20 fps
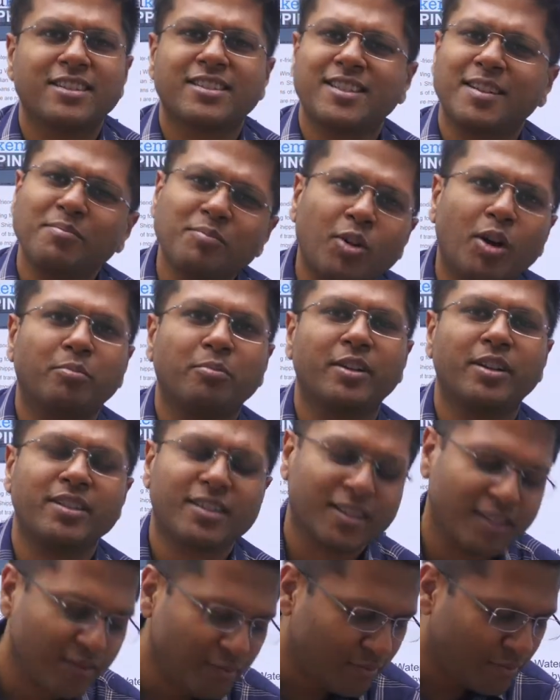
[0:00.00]
some
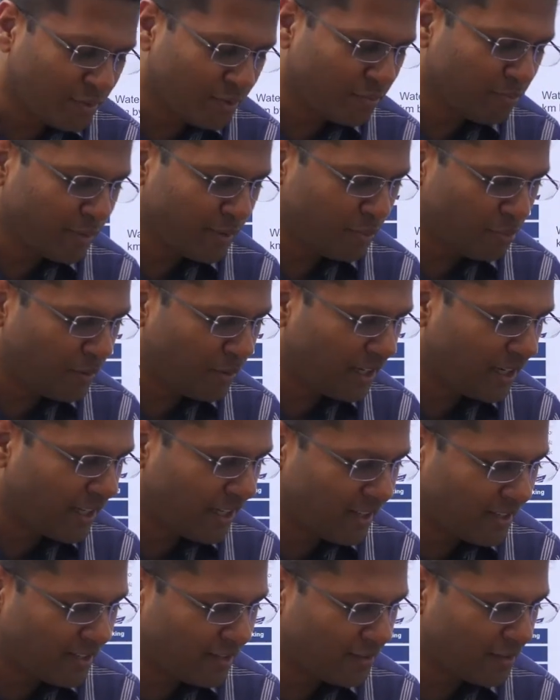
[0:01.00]
competition from people
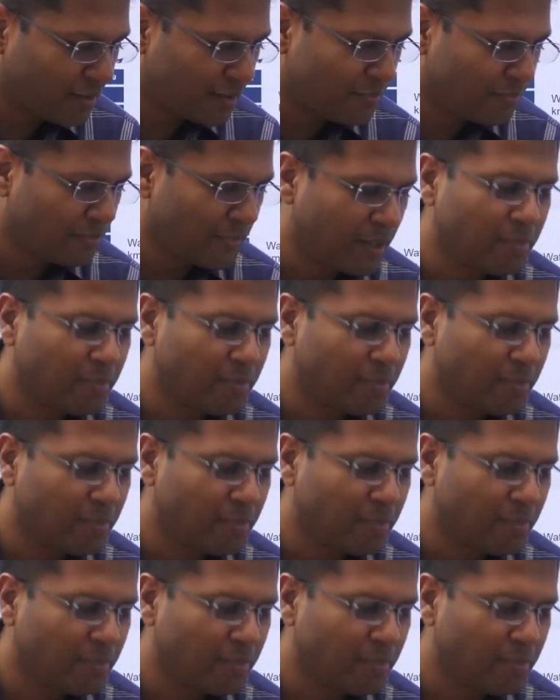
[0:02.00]
like uh,